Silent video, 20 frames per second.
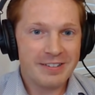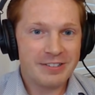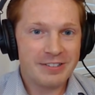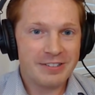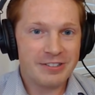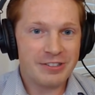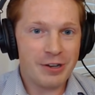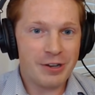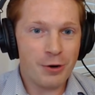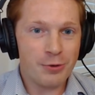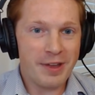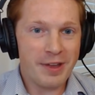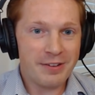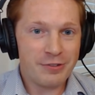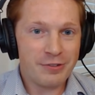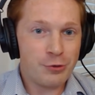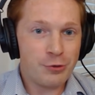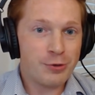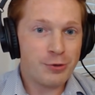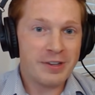So that
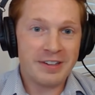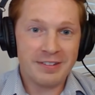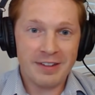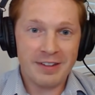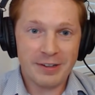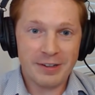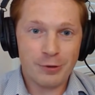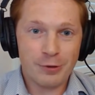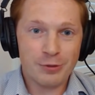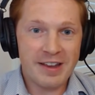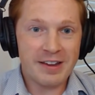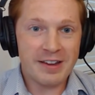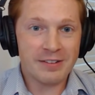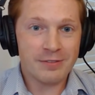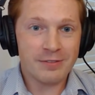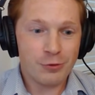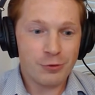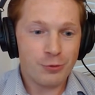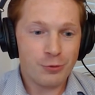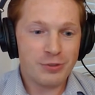you can, like you're
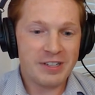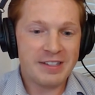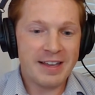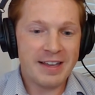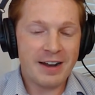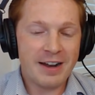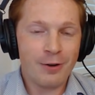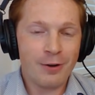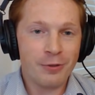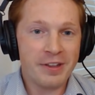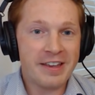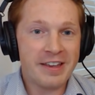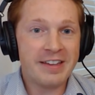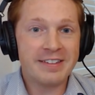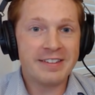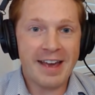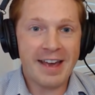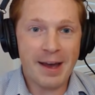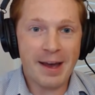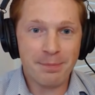saying, you see that on the
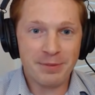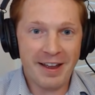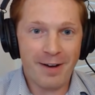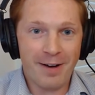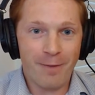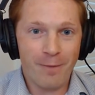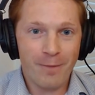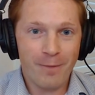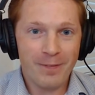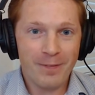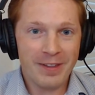end cap now.